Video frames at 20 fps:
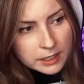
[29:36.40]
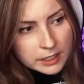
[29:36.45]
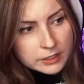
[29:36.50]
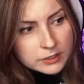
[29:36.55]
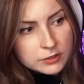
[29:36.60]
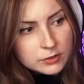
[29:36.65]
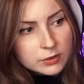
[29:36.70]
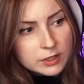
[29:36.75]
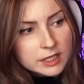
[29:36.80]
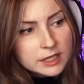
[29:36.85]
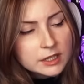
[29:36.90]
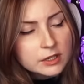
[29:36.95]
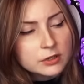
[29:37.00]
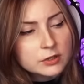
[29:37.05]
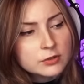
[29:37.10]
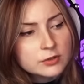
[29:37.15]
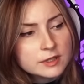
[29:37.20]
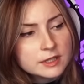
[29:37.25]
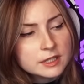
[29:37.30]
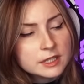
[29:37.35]
And so
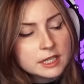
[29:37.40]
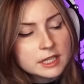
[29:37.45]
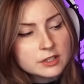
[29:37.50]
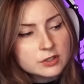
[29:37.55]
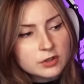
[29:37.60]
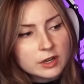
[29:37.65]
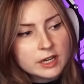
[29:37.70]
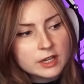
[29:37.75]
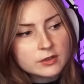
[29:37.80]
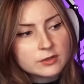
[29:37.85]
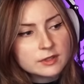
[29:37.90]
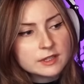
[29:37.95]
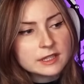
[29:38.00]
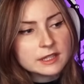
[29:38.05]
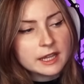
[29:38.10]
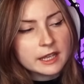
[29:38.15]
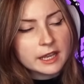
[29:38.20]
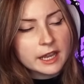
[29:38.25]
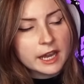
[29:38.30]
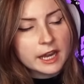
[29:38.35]
he's trying to use
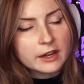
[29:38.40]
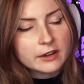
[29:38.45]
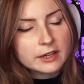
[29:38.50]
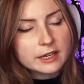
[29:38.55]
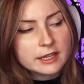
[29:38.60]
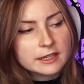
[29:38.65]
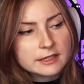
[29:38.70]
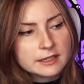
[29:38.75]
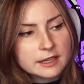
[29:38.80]
Harry as